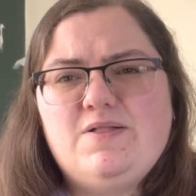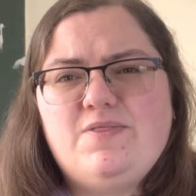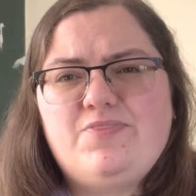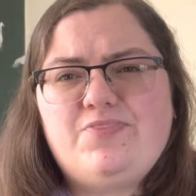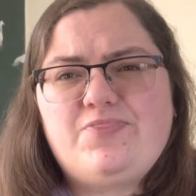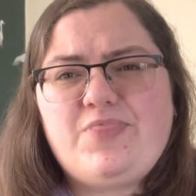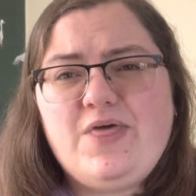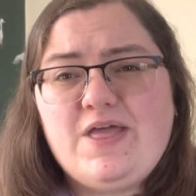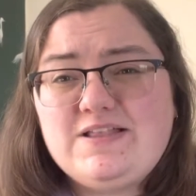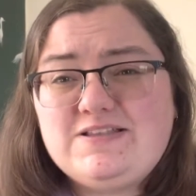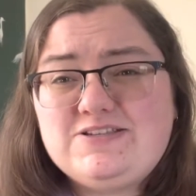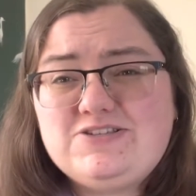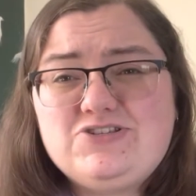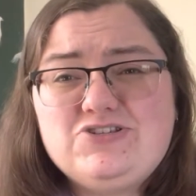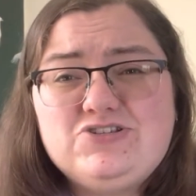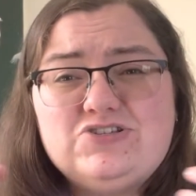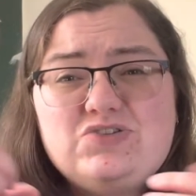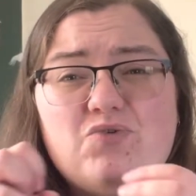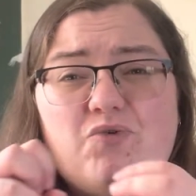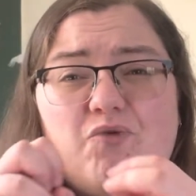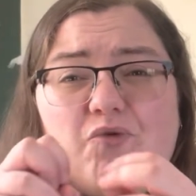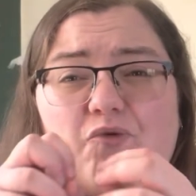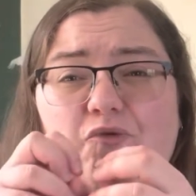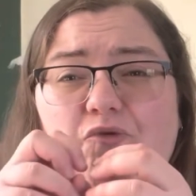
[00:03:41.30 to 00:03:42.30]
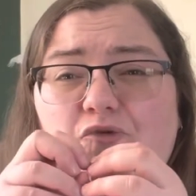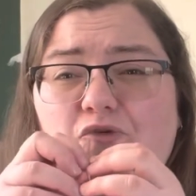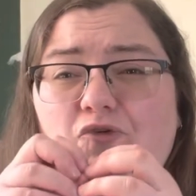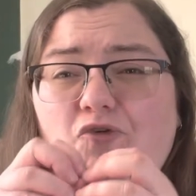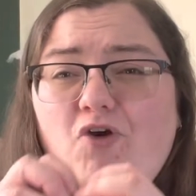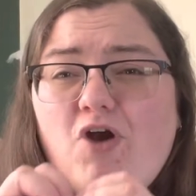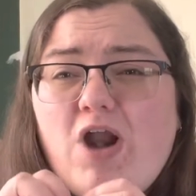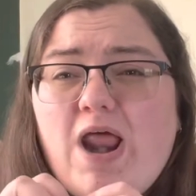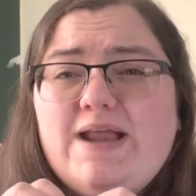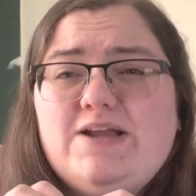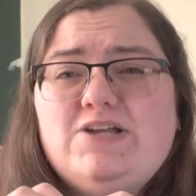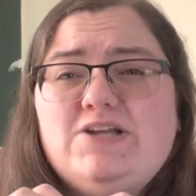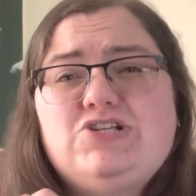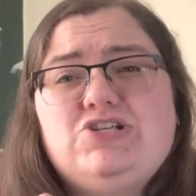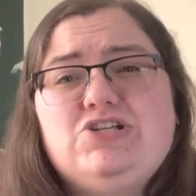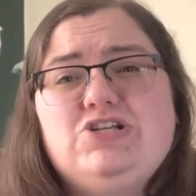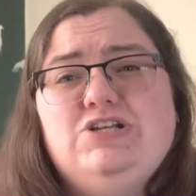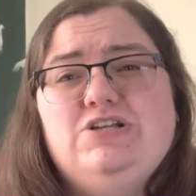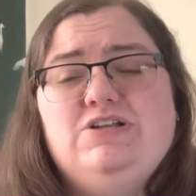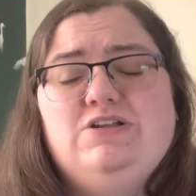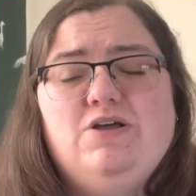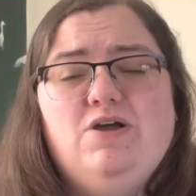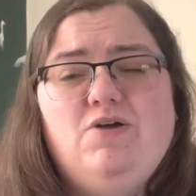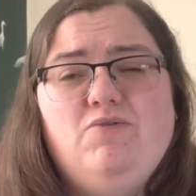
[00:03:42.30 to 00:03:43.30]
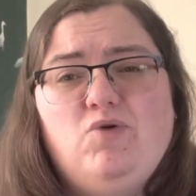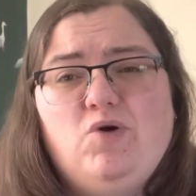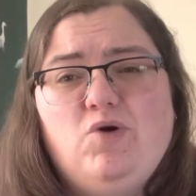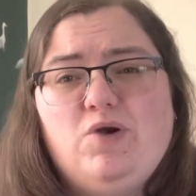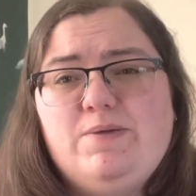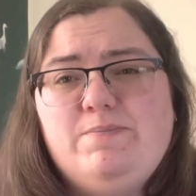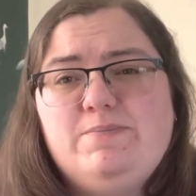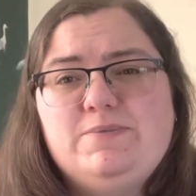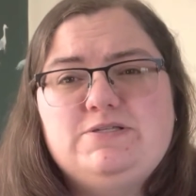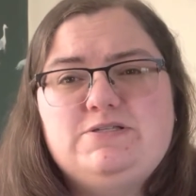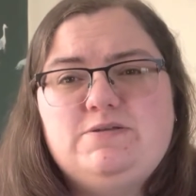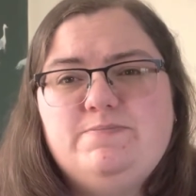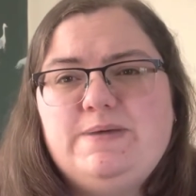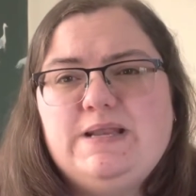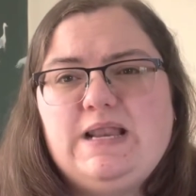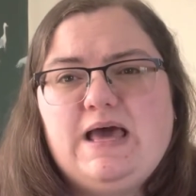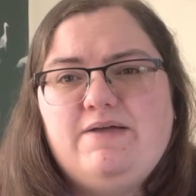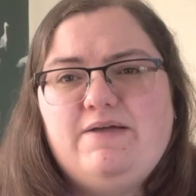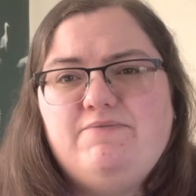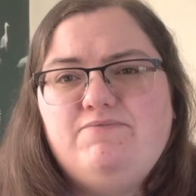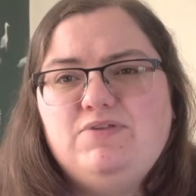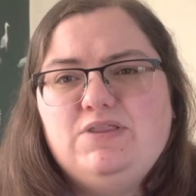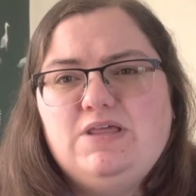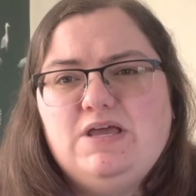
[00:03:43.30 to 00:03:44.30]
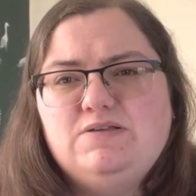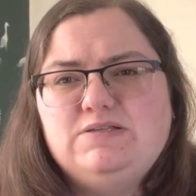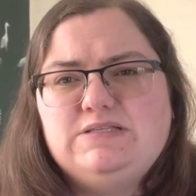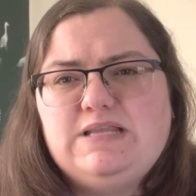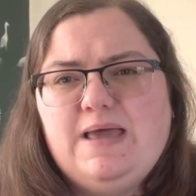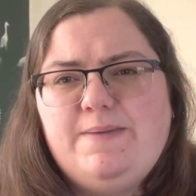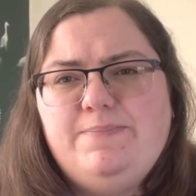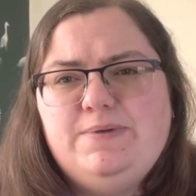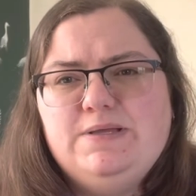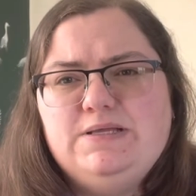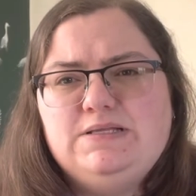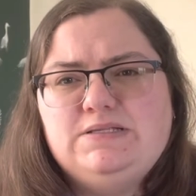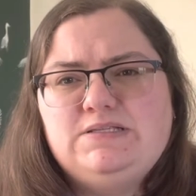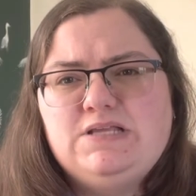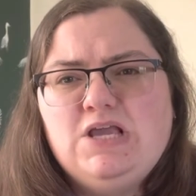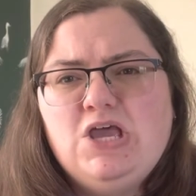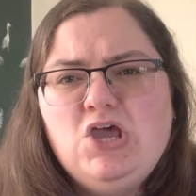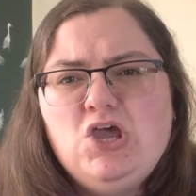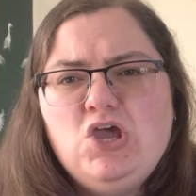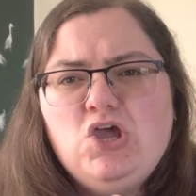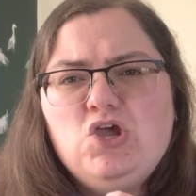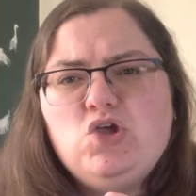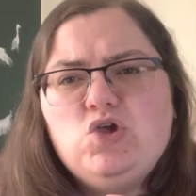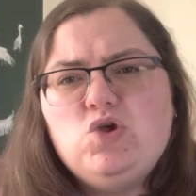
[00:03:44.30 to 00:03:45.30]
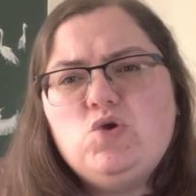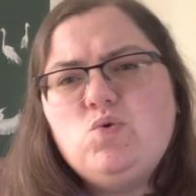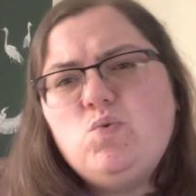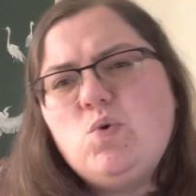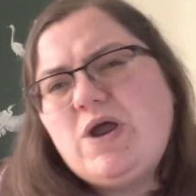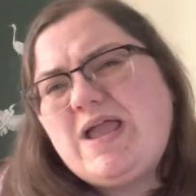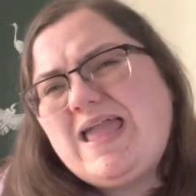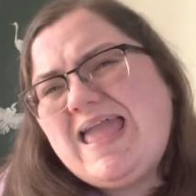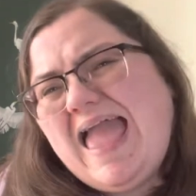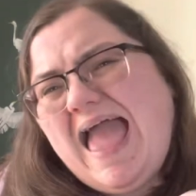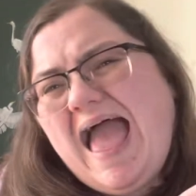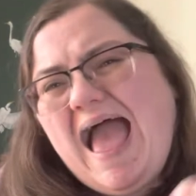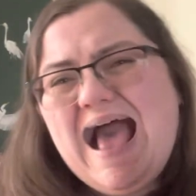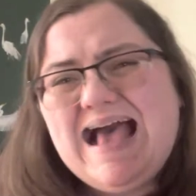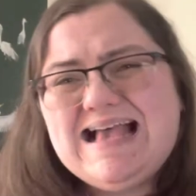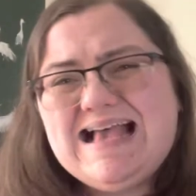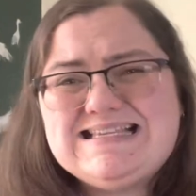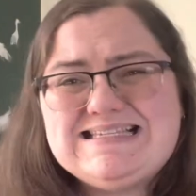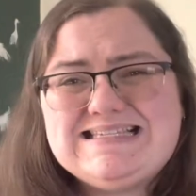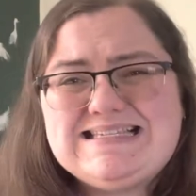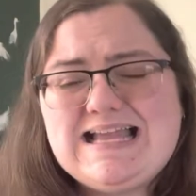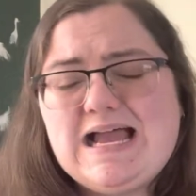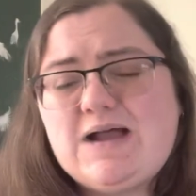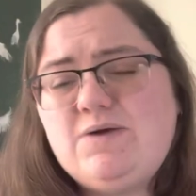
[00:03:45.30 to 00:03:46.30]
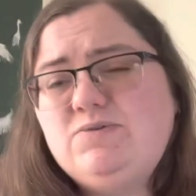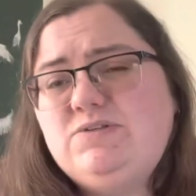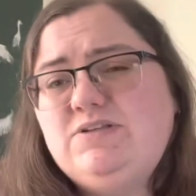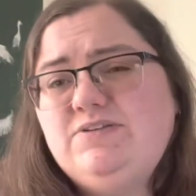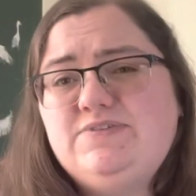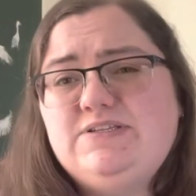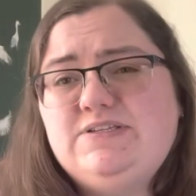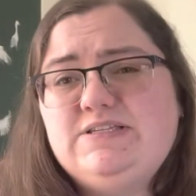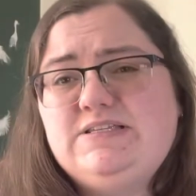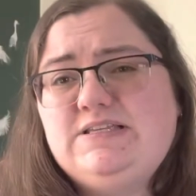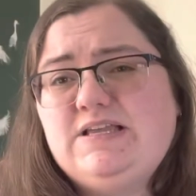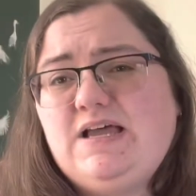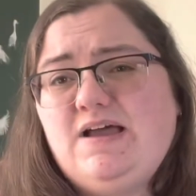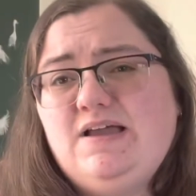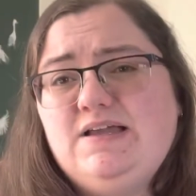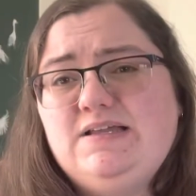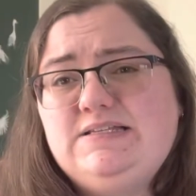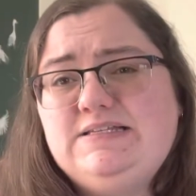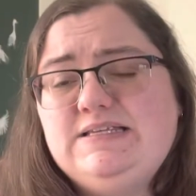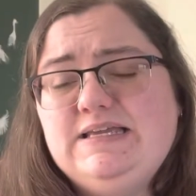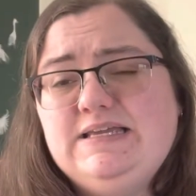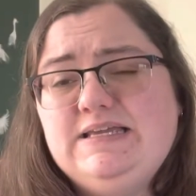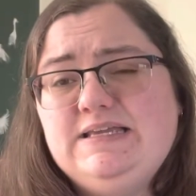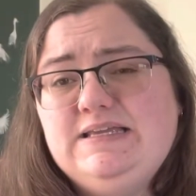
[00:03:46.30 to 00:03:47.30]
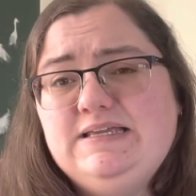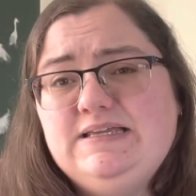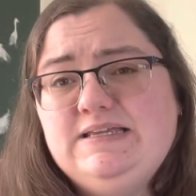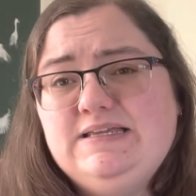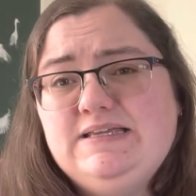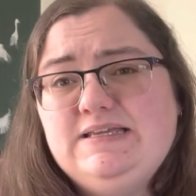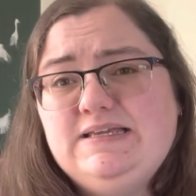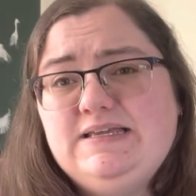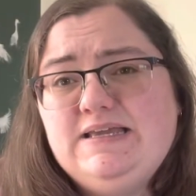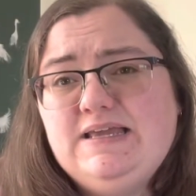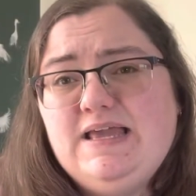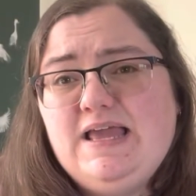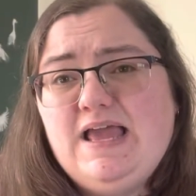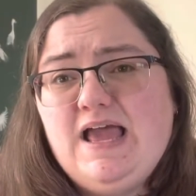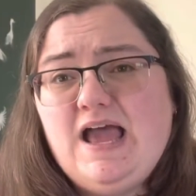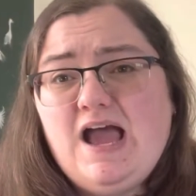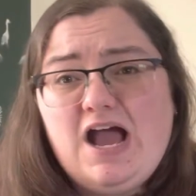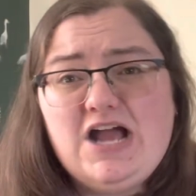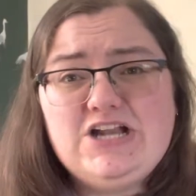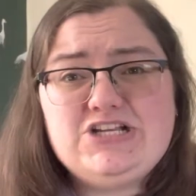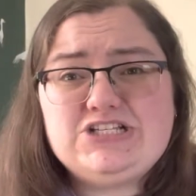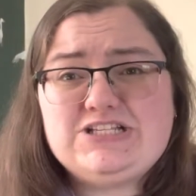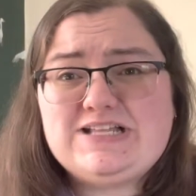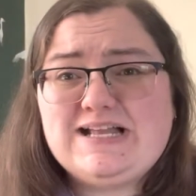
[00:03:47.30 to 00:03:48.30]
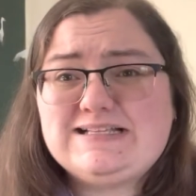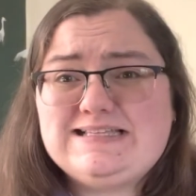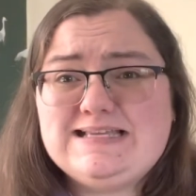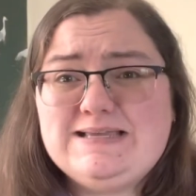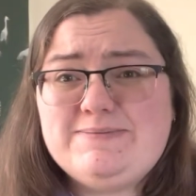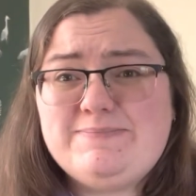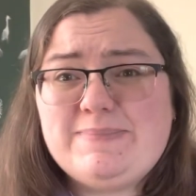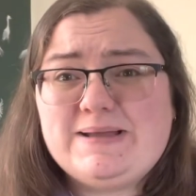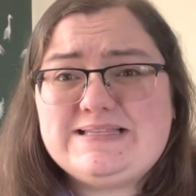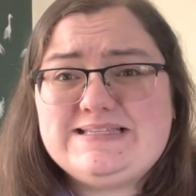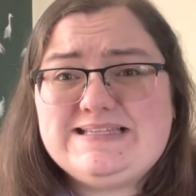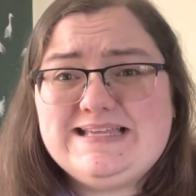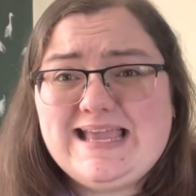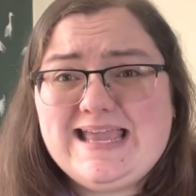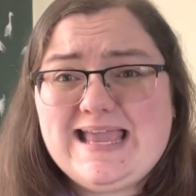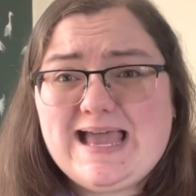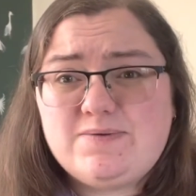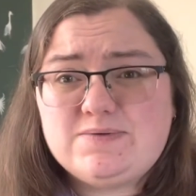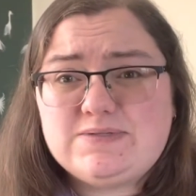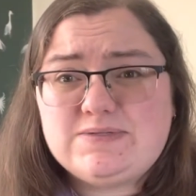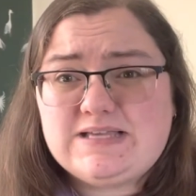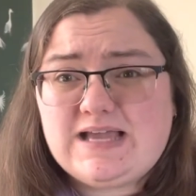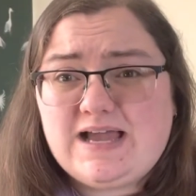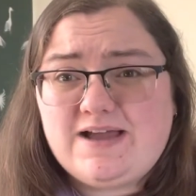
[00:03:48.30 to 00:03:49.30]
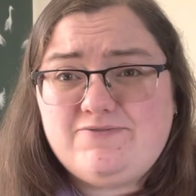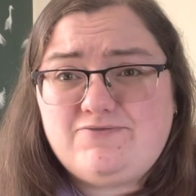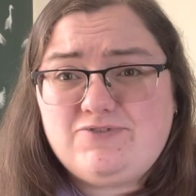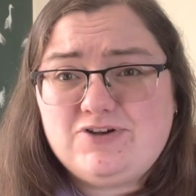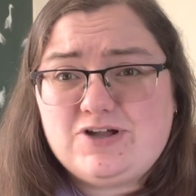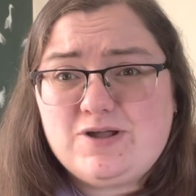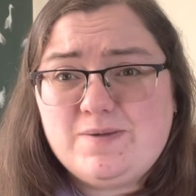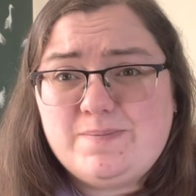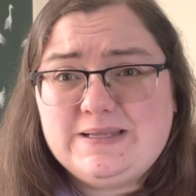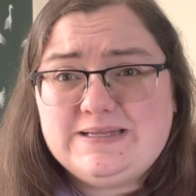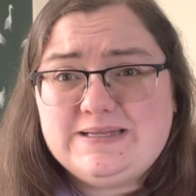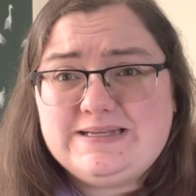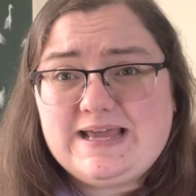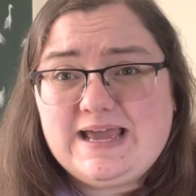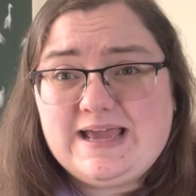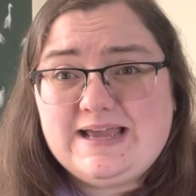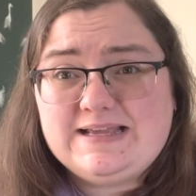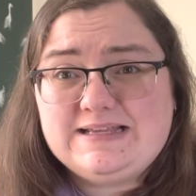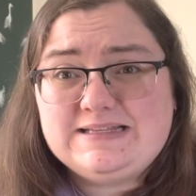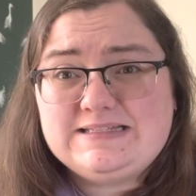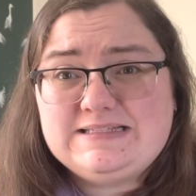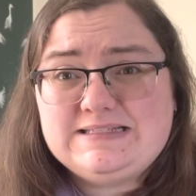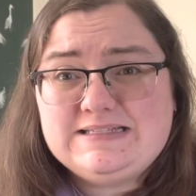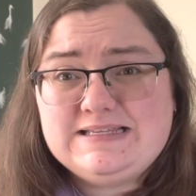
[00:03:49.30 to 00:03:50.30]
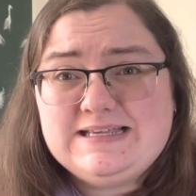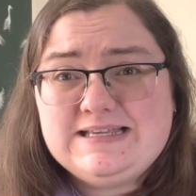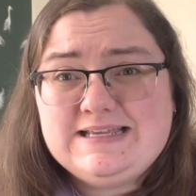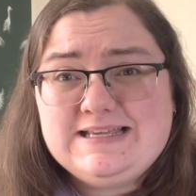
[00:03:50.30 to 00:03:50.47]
that's just a fraction of what it must have been like for those lepers who were cast out of society. I just had to eat my tea outside for a couple of days.